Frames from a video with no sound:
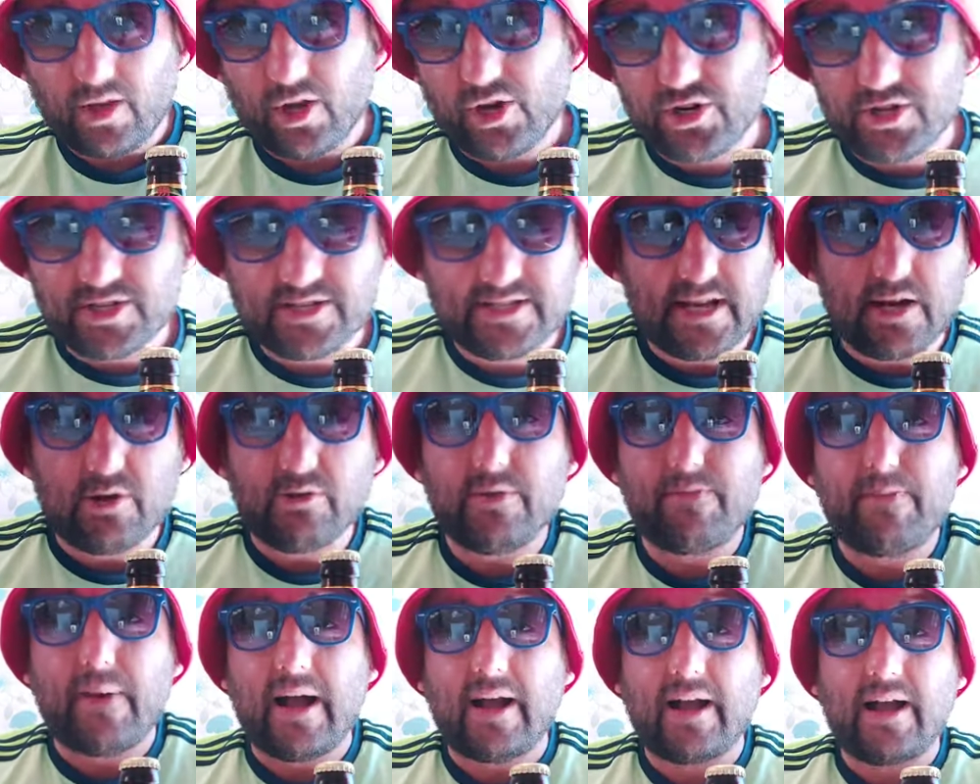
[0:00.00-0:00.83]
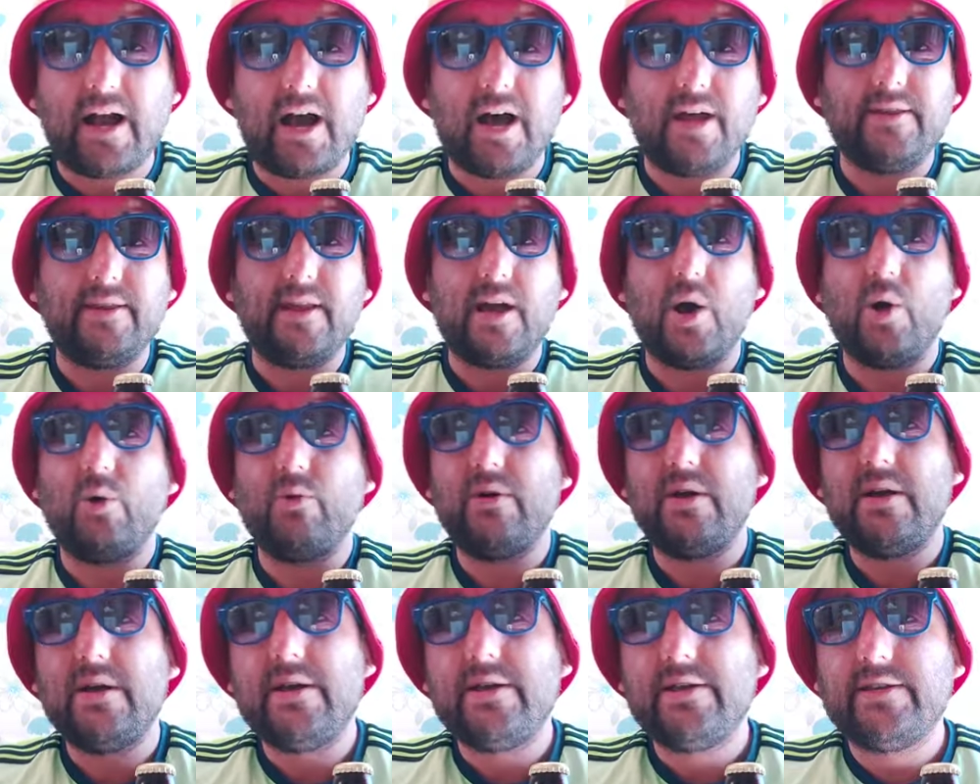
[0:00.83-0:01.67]
going to set out the back garden
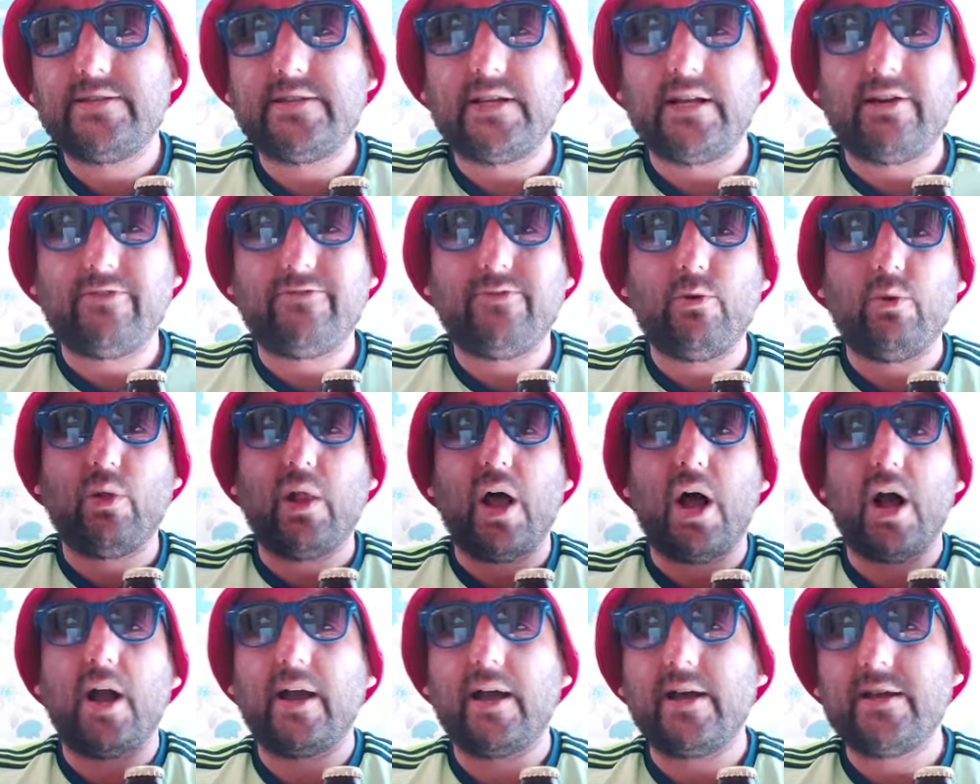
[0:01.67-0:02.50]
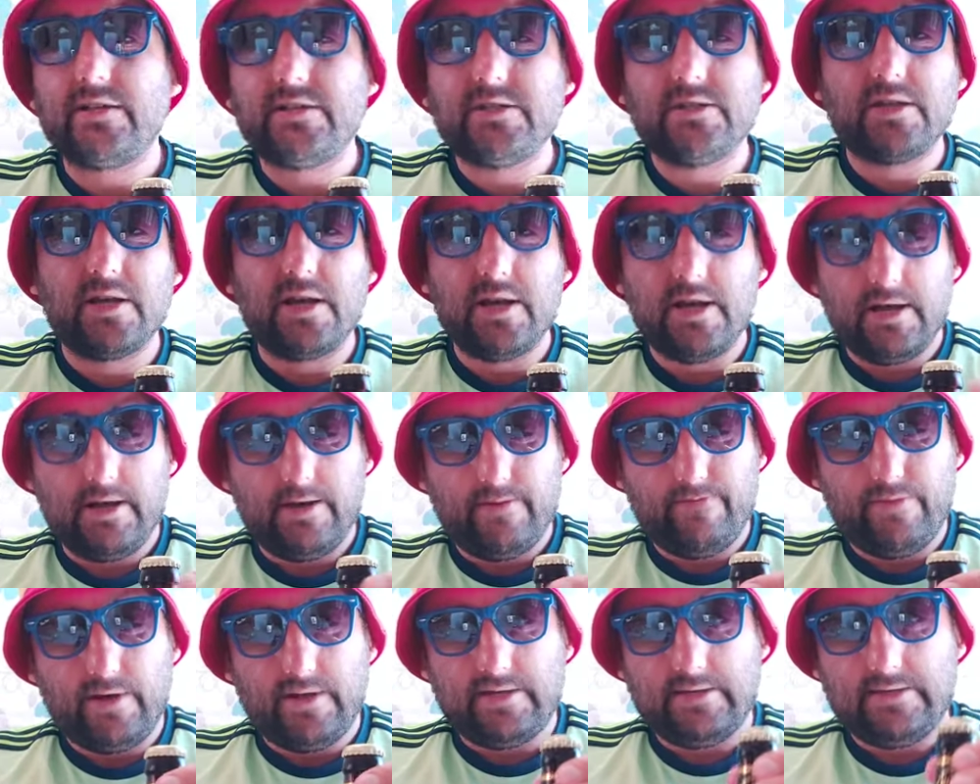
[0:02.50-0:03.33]
now, sink a few lagers,
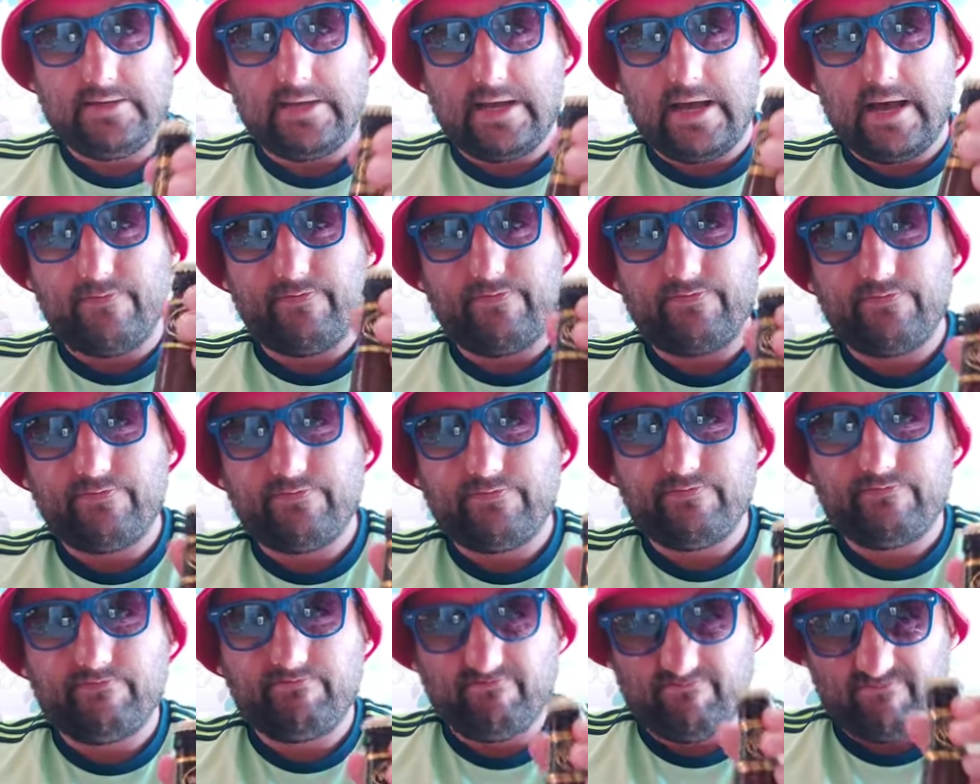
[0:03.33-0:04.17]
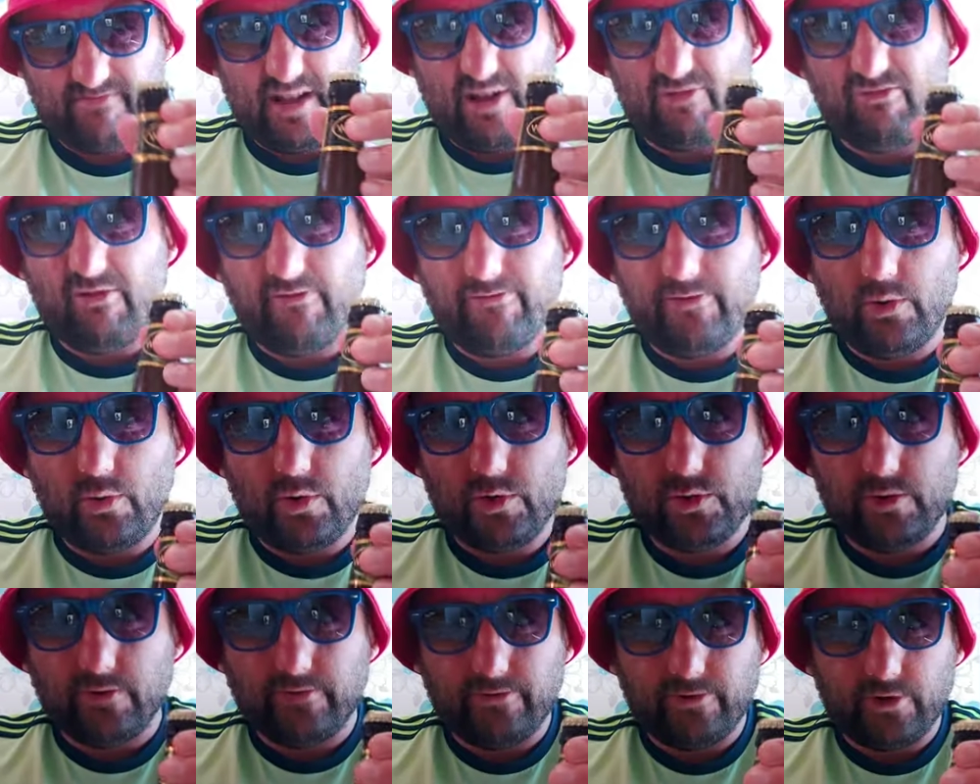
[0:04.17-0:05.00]
but I'll review
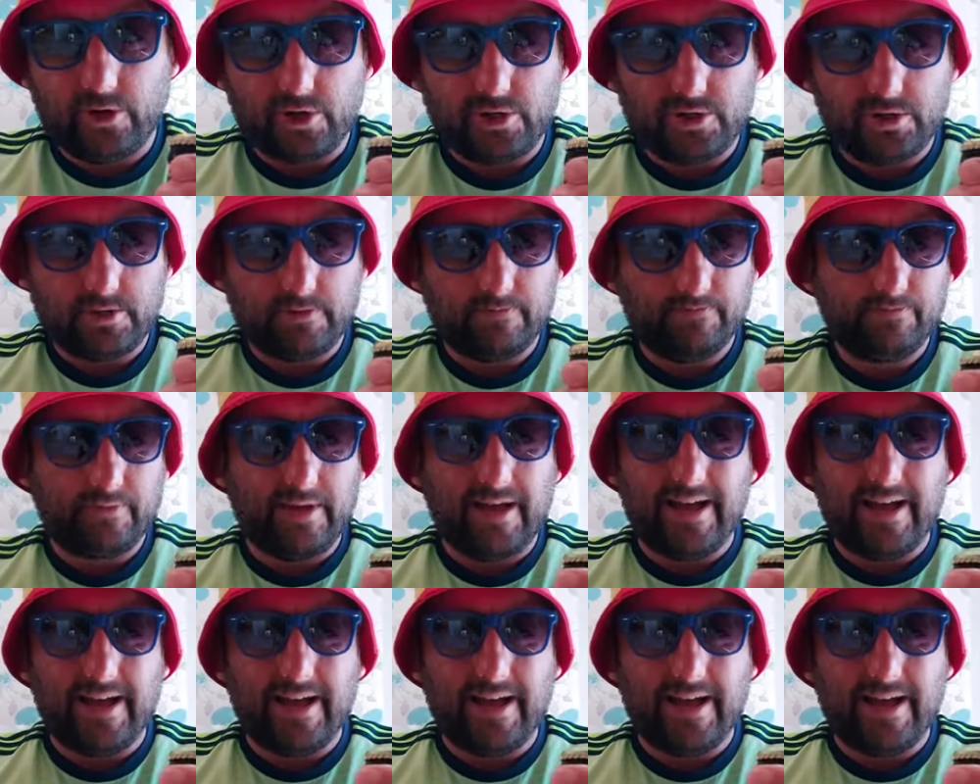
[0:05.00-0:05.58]
this one first.